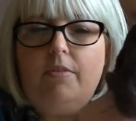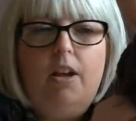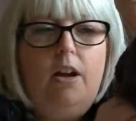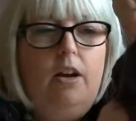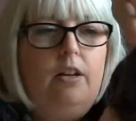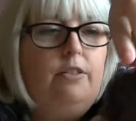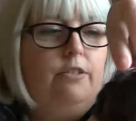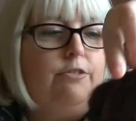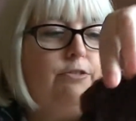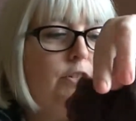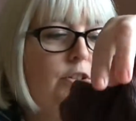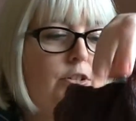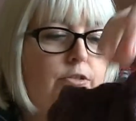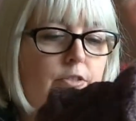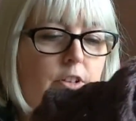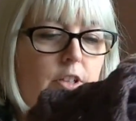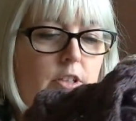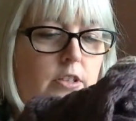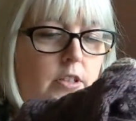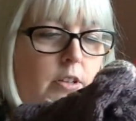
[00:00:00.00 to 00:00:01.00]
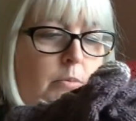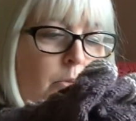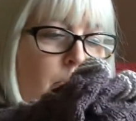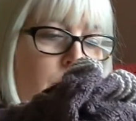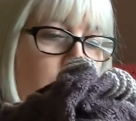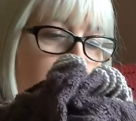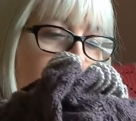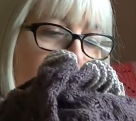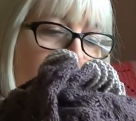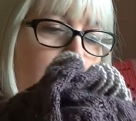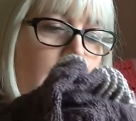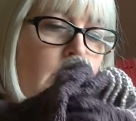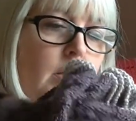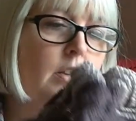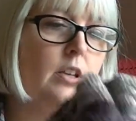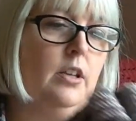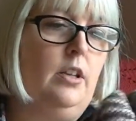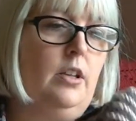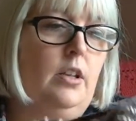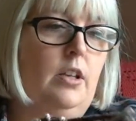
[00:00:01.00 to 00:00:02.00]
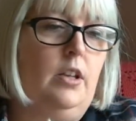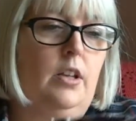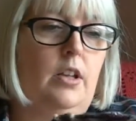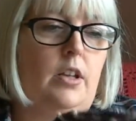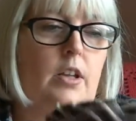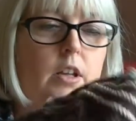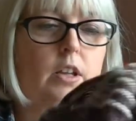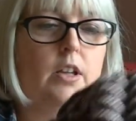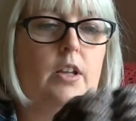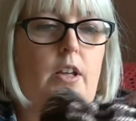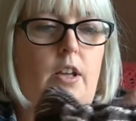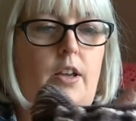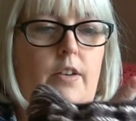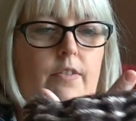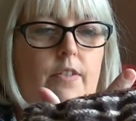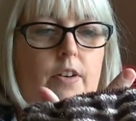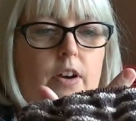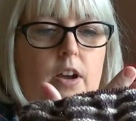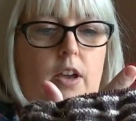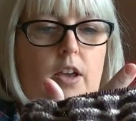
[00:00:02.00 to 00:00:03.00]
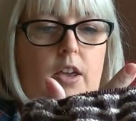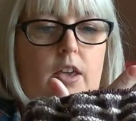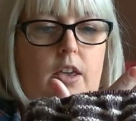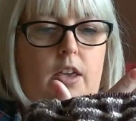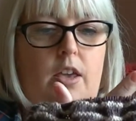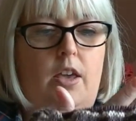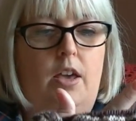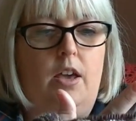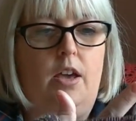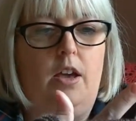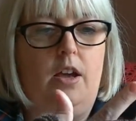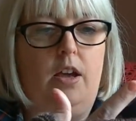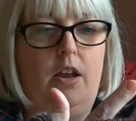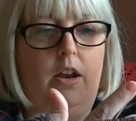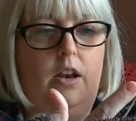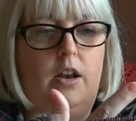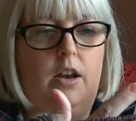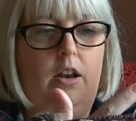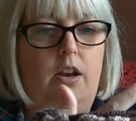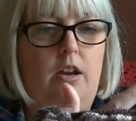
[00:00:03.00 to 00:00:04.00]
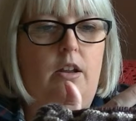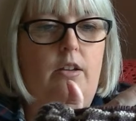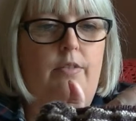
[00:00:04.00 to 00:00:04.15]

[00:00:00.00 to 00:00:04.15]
on the front of this. I'm going to see if I can